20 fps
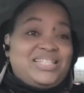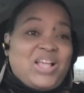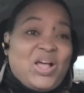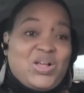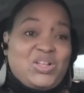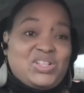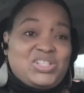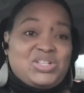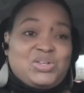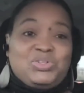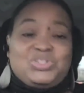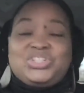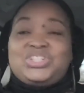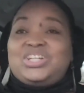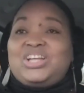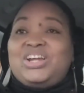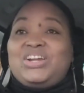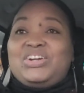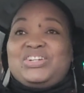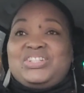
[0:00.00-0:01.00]
please
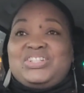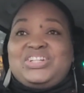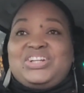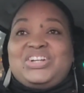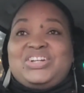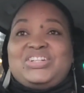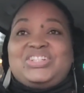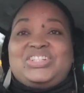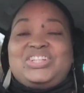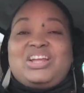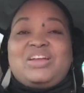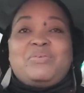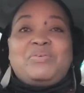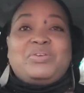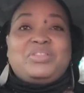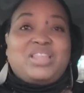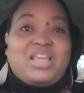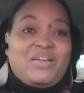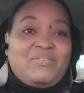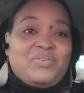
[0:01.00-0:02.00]
also share share
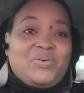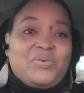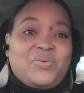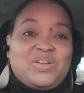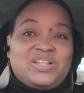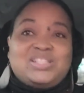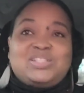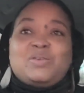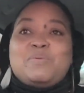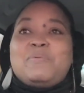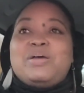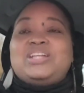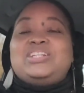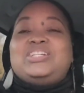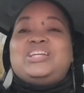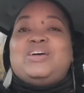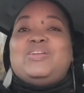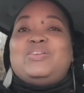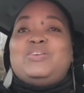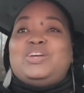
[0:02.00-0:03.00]
share with everyone
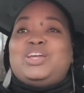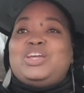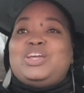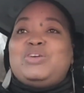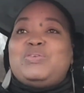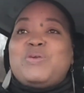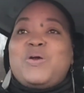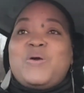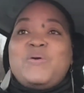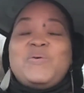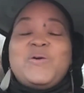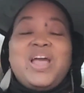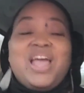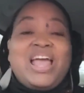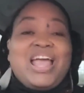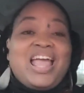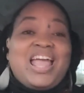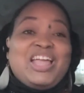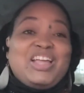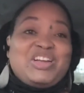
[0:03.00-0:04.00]
so my channel can
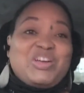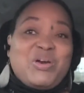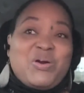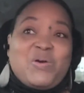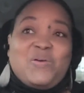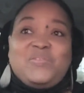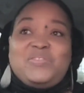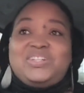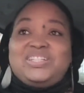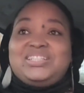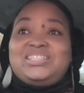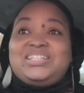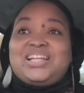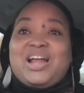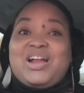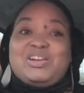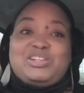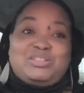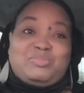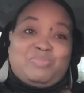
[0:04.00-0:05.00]
grow and go
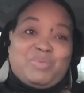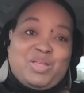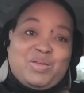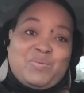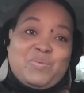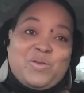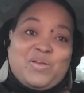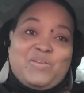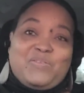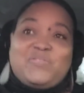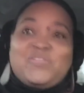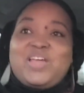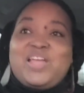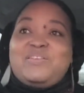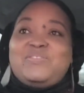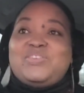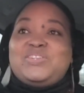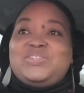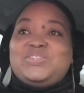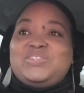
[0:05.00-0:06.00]
over to Tyra's Big
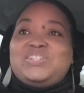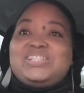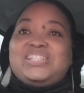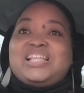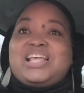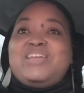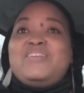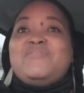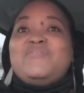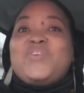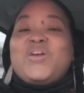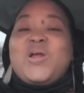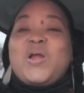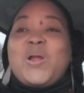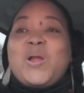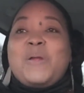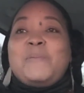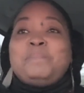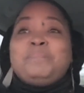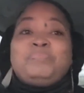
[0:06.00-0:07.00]
World of Flavor do the
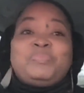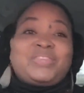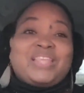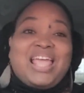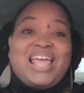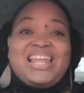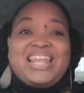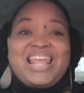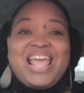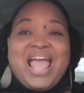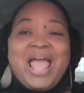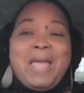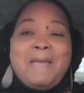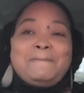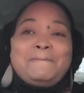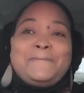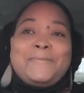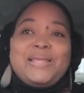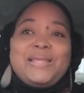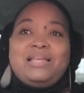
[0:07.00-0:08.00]
same for her and
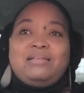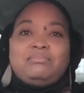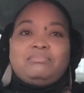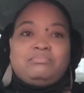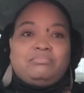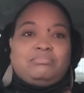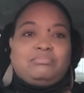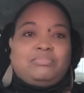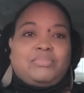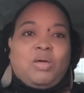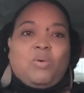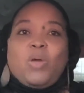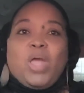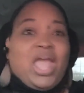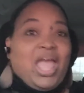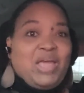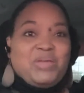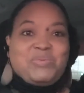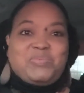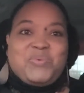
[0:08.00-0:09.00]
happy
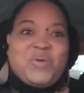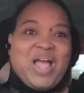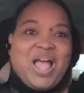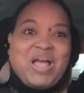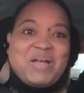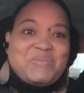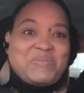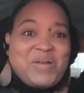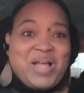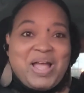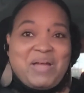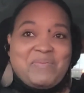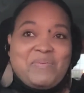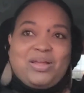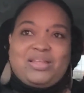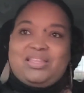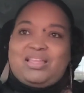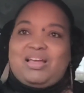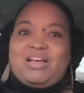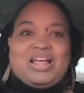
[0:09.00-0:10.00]
Oh, and why,
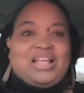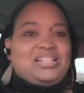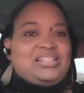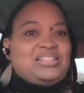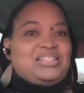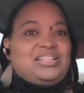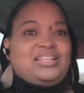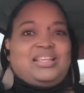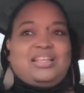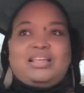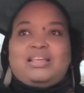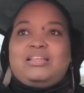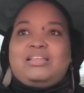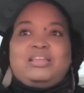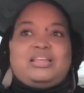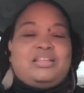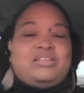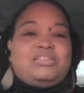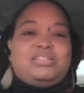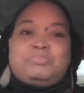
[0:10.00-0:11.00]
why, why? Y'all, I
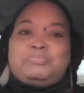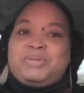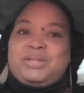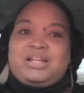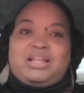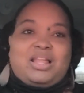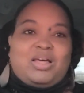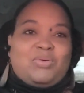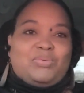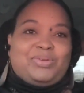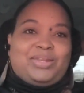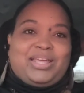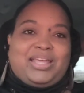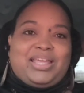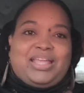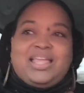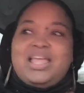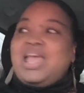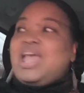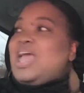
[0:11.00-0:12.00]
see. Yeah, it's been a
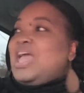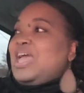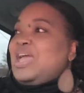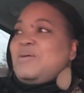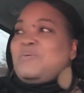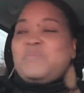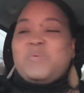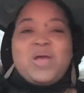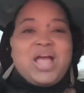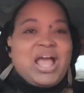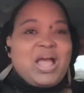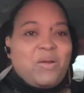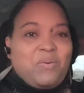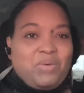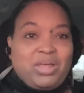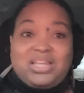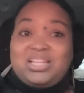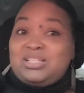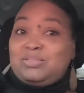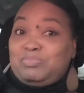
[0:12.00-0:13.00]
long day. And
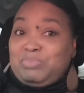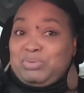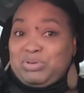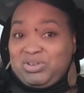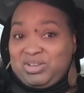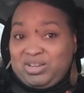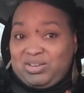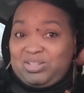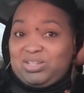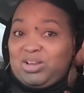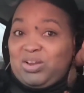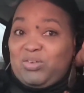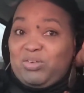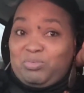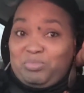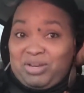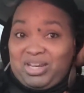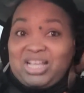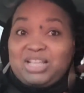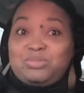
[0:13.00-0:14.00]
why? This bun
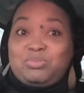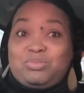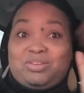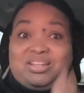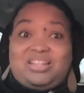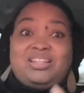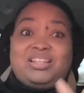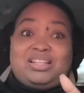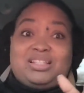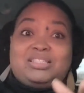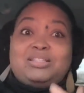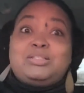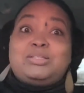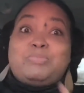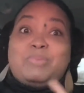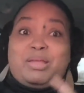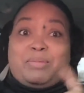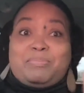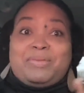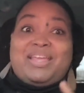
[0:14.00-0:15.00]
is hurting me. That's what it
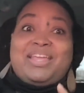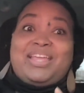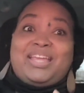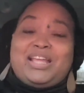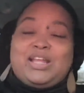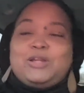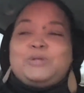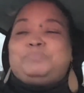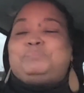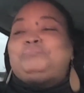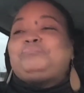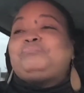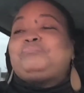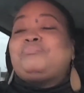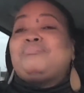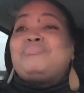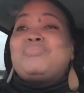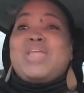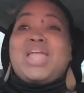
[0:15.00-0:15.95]
is. It's making my head hurt.